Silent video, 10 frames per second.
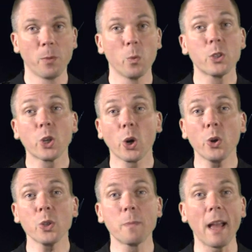which
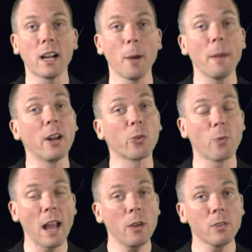curls back up and
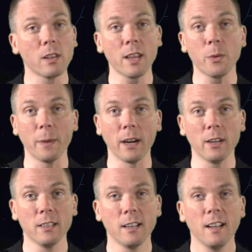around the Little Bear,